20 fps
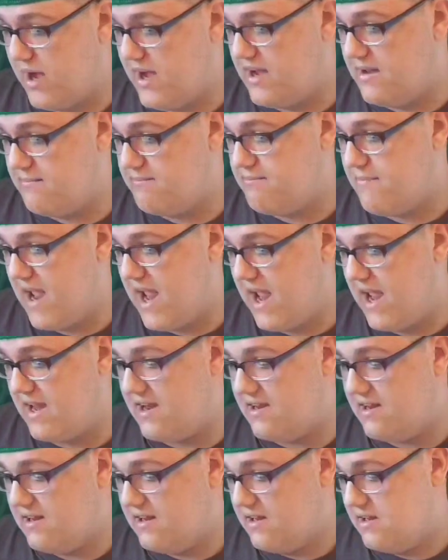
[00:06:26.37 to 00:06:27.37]
Braden
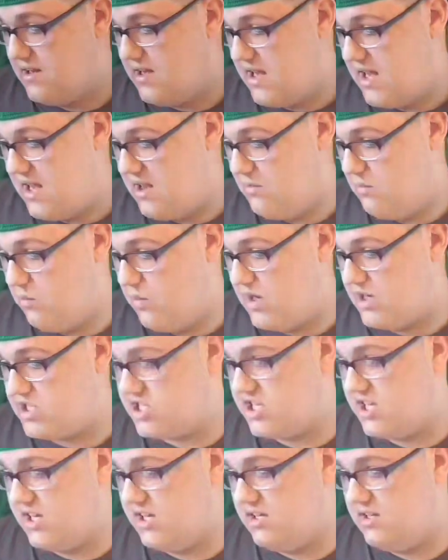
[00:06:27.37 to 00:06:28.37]
Mann, in
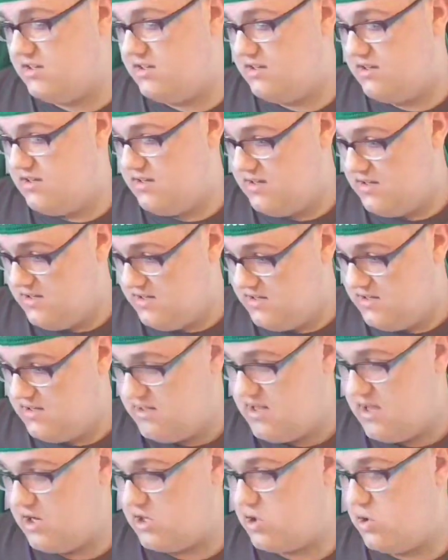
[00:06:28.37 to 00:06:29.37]
which,
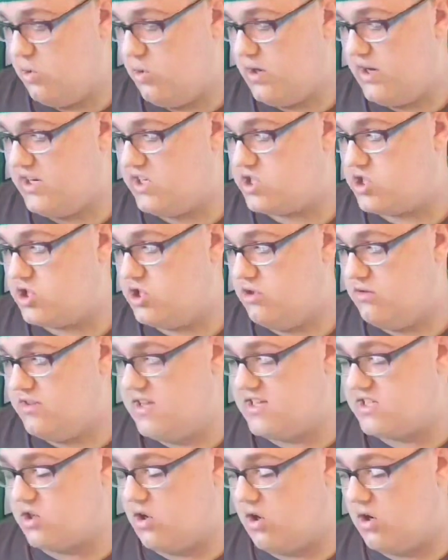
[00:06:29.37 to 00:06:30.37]
according
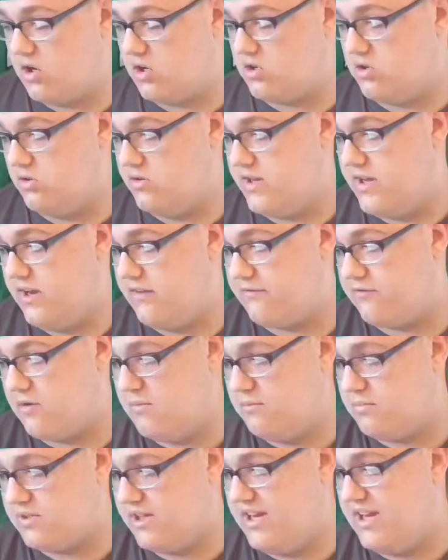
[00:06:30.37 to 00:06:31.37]
to this article
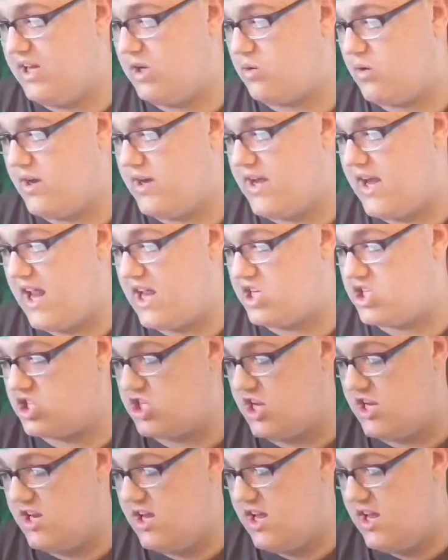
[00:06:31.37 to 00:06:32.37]
here from Bleeding Green
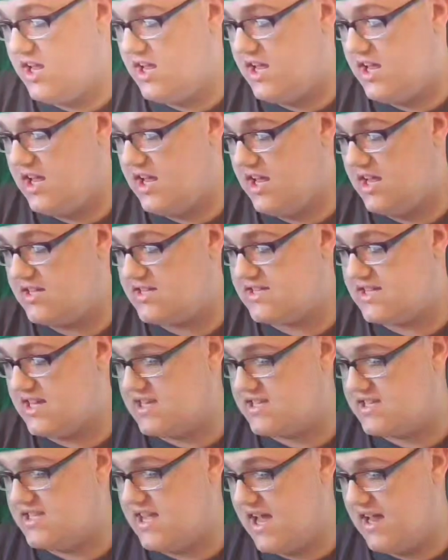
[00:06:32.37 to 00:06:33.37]
Nation,
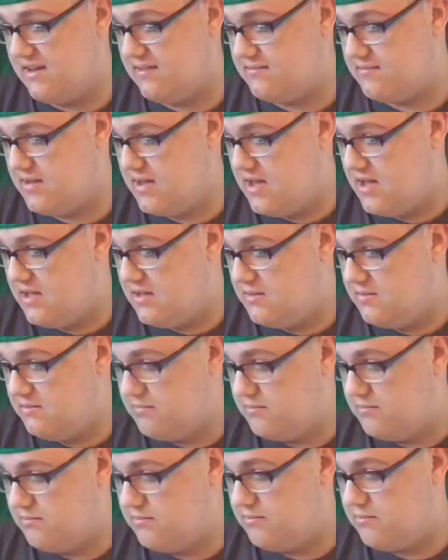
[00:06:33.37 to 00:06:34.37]
it says that
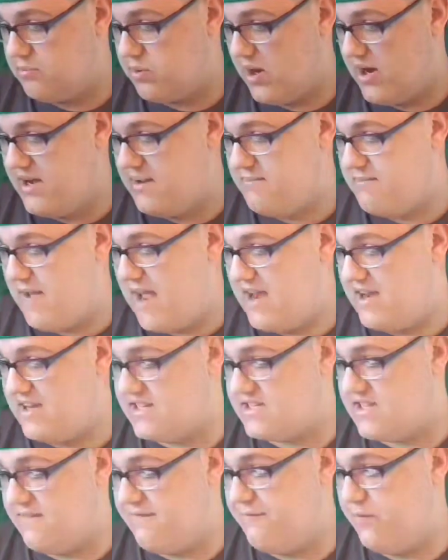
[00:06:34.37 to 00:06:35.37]
Braden
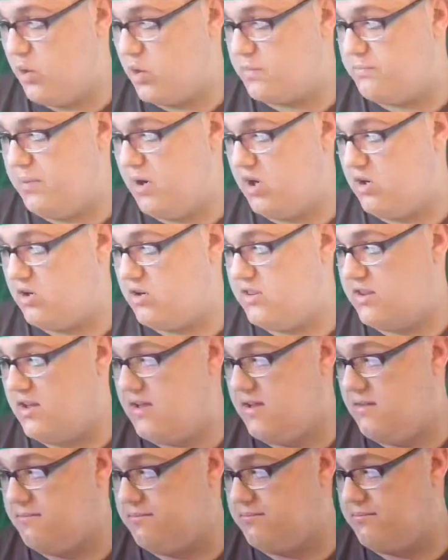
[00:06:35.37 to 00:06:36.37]
Mann is the fourth
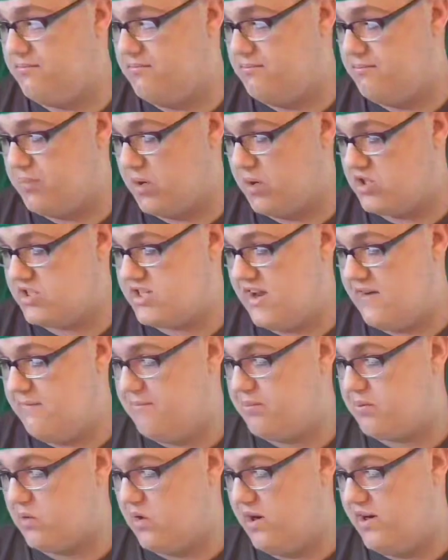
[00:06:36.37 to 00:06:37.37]
punter the
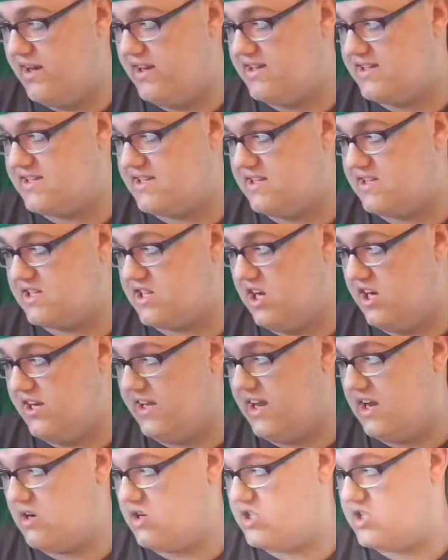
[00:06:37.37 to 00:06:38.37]
Birds have brought in
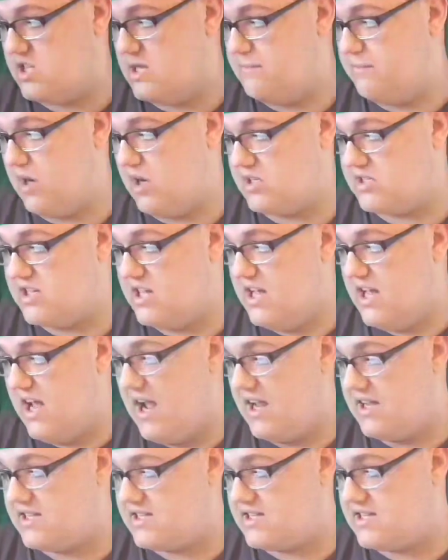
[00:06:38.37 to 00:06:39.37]
since cutting Aaron
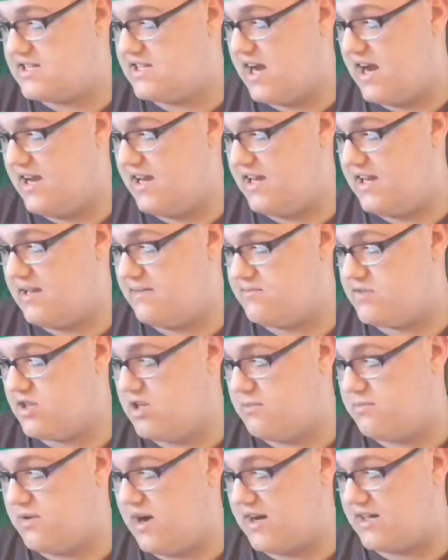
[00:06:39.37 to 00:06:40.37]
Sipos and signing
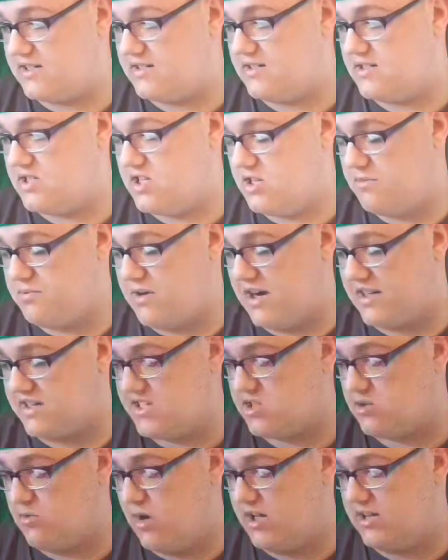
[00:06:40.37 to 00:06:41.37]
him to the
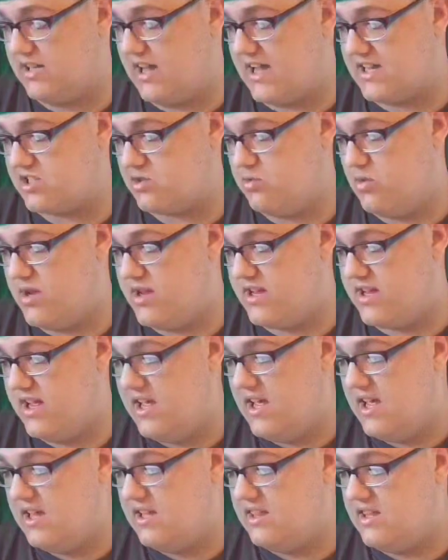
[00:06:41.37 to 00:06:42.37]
practice squad last
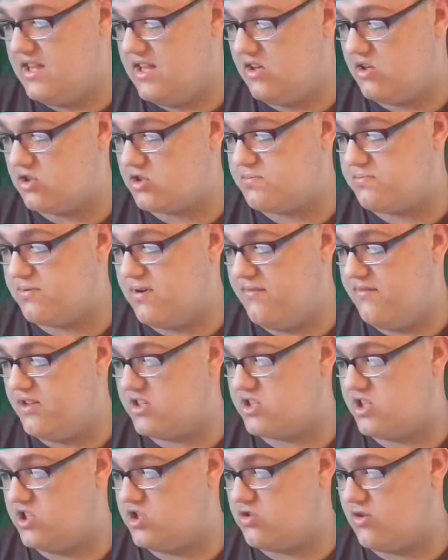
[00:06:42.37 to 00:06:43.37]
week. The Eagles
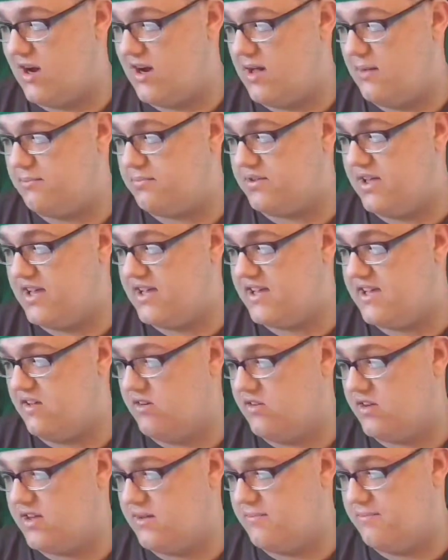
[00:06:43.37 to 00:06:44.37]
previously tried out
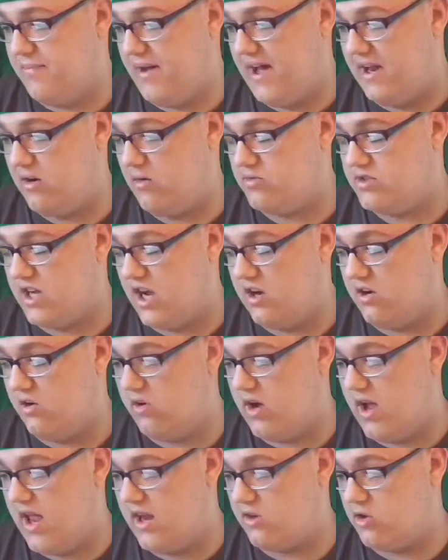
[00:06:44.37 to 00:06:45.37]
Blake Gilligan, Pat
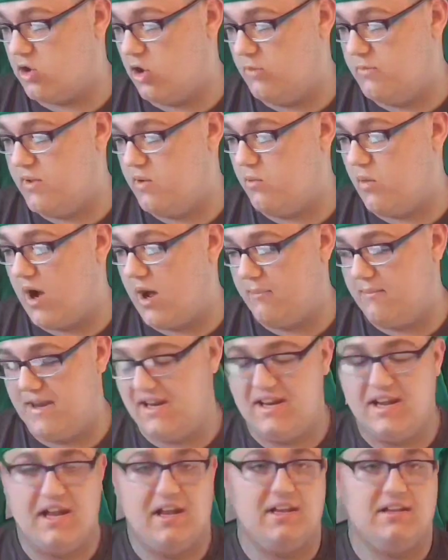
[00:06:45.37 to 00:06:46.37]
O'Donnell, and Colby
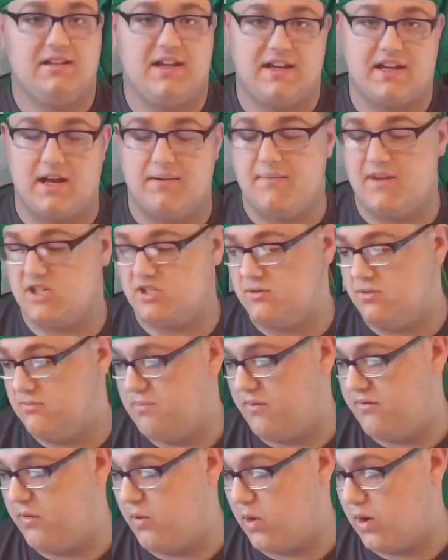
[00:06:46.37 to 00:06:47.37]
Wadman, like I
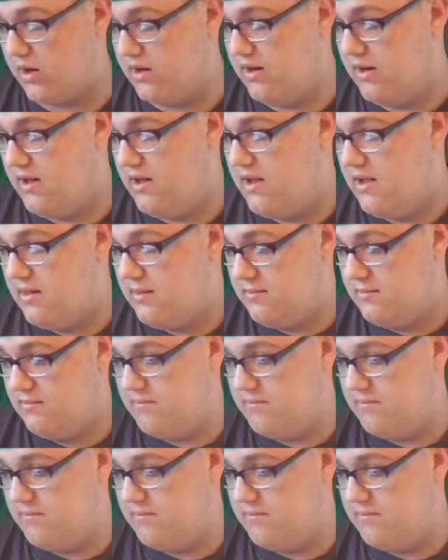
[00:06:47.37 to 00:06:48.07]
mentioned before.